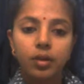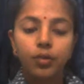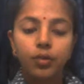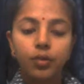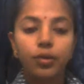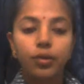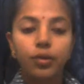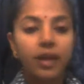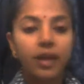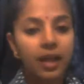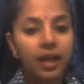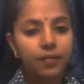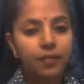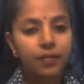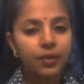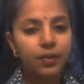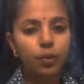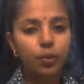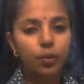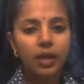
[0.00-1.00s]
Today,
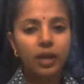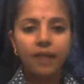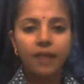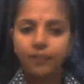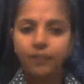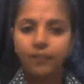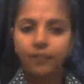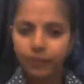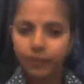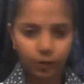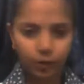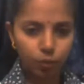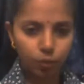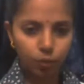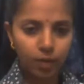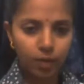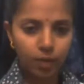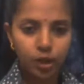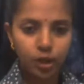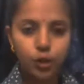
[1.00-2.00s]
as we don't have
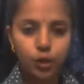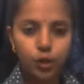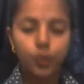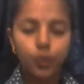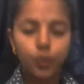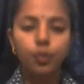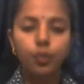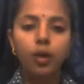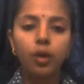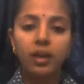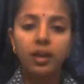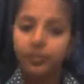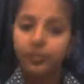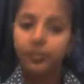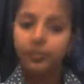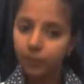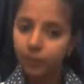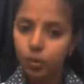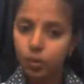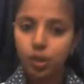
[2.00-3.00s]
too much to do,
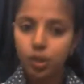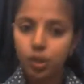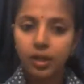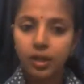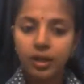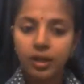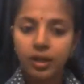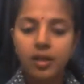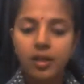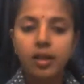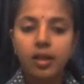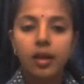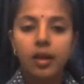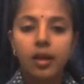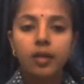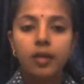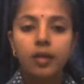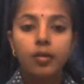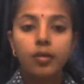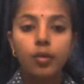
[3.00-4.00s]
only future tense.
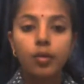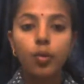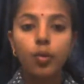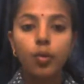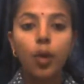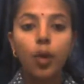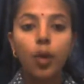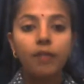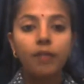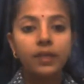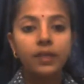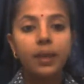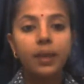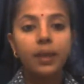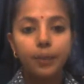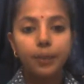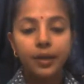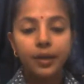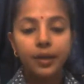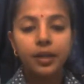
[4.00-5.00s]
So after
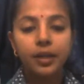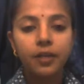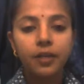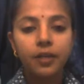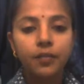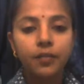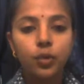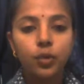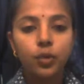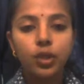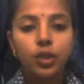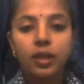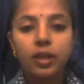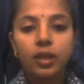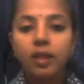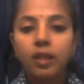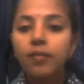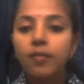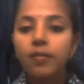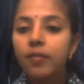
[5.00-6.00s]
completing the future
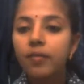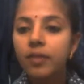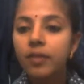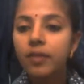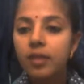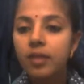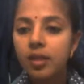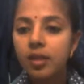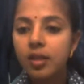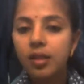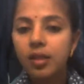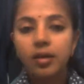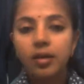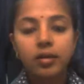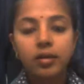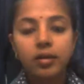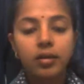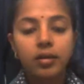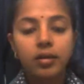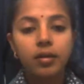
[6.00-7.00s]
tense, we will just
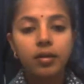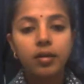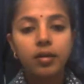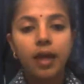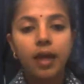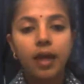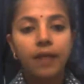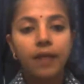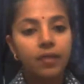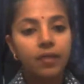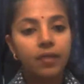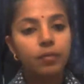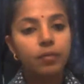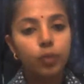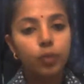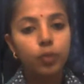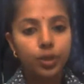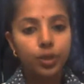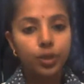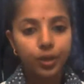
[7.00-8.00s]
have
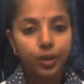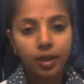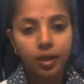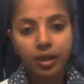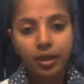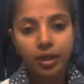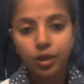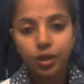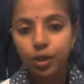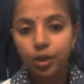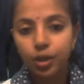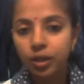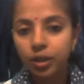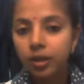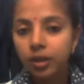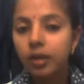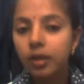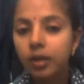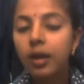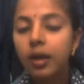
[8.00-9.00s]
some question session
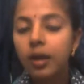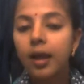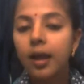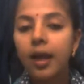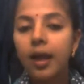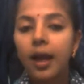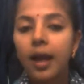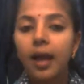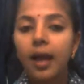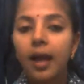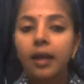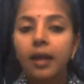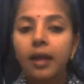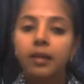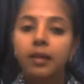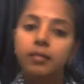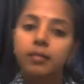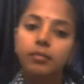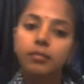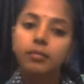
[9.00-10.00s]
here,
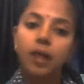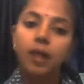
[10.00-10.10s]
and